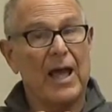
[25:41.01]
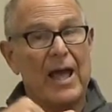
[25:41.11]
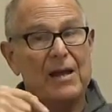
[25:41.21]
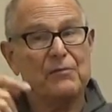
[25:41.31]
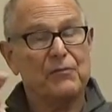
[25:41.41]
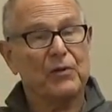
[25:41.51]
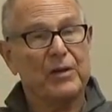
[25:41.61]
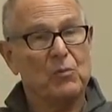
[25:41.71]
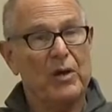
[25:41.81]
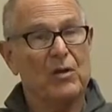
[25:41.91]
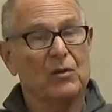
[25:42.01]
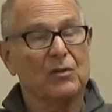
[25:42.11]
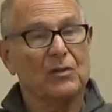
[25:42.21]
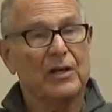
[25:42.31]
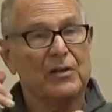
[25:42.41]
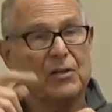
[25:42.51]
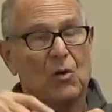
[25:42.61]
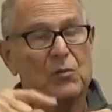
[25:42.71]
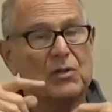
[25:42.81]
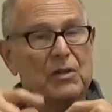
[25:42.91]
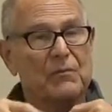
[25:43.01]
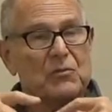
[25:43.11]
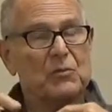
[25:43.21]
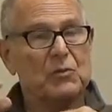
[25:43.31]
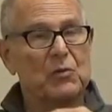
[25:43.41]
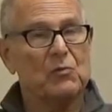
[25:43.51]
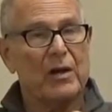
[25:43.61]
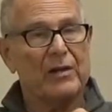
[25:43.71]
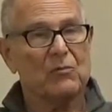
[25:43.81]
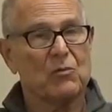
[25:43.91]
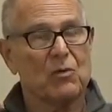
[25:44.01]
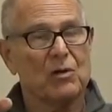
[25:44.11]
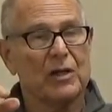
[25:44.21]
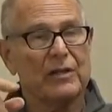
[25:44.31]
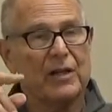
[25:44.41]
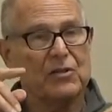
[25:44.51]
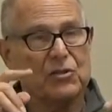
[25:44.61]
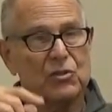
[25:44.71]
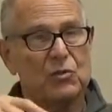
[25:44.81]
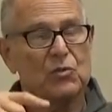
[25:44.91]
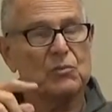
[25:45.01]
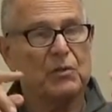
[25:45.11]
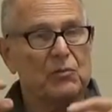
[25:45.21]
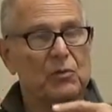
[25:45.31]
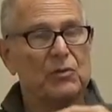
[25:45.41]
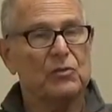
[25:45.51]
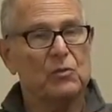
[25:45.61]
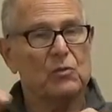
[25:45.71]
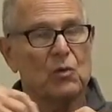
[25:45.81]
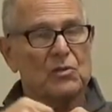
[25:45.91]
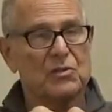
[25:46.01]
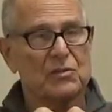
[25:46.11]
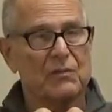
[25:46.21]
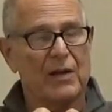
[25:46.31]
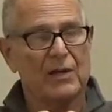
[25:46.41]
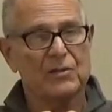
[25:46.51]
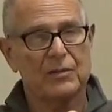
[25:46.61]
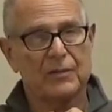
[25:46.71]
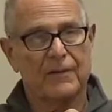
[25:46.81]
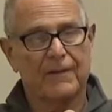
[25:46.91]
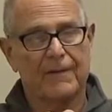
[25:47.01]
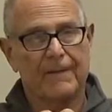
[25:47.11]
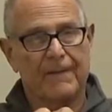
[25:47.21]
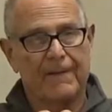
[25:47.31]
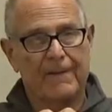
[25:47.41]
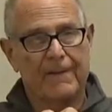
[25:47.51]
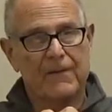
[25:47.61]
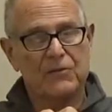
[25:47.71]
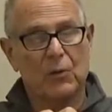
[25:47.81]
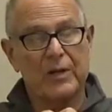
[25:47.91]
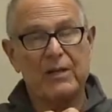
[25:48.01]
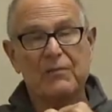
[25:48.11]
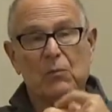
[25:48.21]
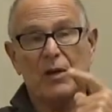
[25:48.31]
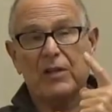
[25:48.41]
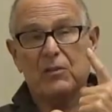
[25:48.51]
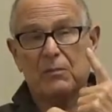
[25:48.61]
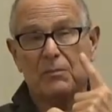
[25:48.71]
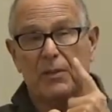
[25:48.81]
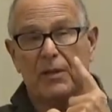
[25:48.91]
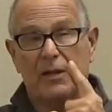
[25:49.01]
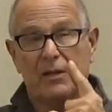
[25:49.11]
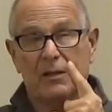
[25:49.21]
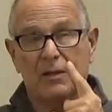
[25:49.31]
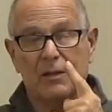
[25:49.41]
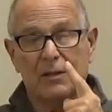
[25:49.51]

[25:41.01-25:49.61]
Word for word: and free will can know the difference between right and wrong and then choose between the two courses of action. so even when a human being